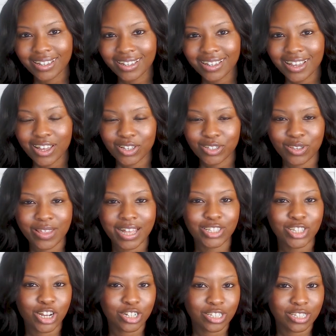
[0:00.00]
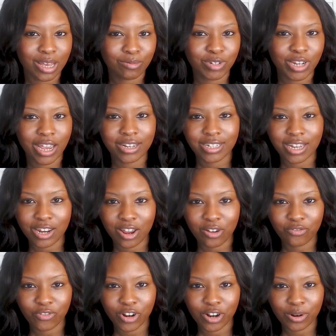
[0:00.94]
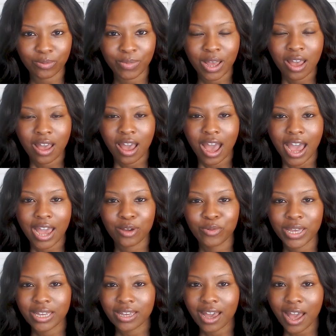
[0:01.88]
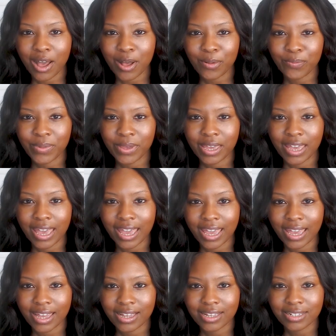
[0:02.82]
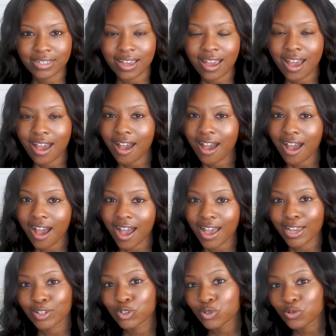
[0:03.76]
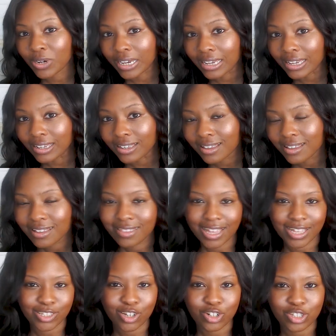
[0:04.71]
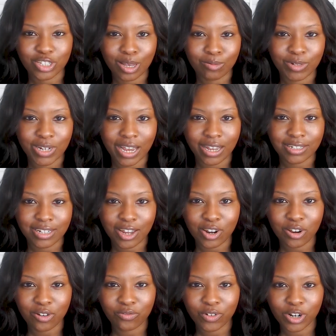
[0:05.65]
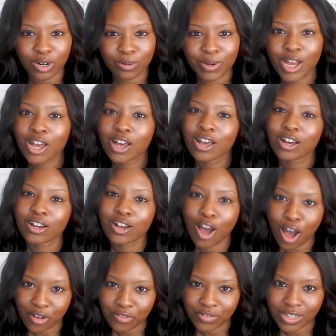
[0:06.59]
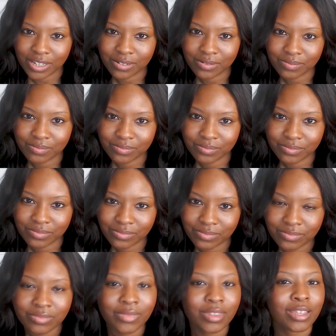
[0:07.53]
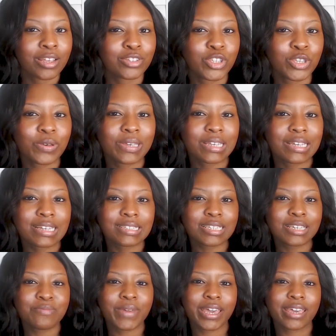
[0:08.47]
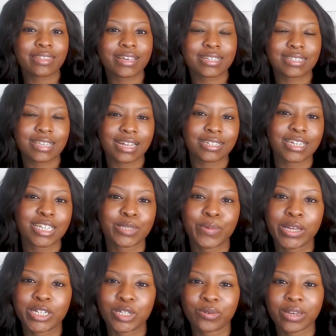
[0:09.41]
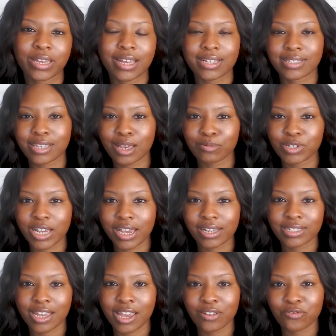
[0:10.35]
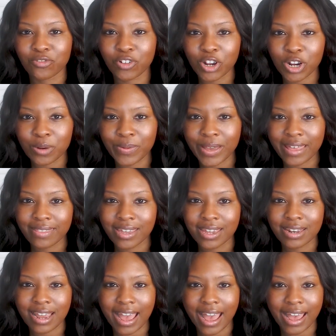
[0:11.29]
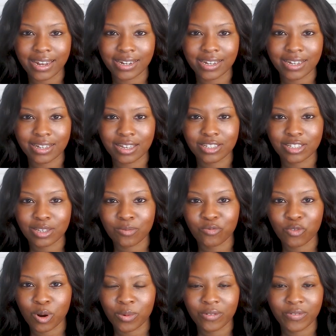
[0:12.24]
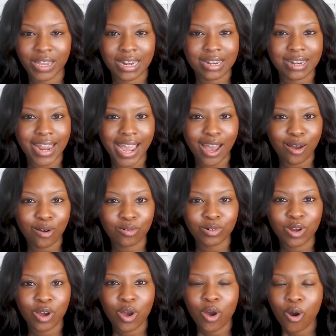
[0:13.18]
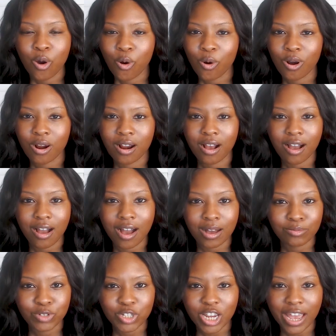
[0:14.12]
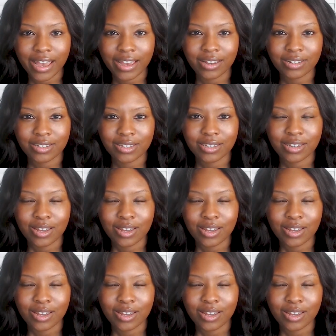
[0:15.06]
So that's our subject and our verb. I wake up and I drink. That's our subject and our verb, coffee. So you can easily make this sentence by doing a subject, a verb, and then adding some form of a noun or object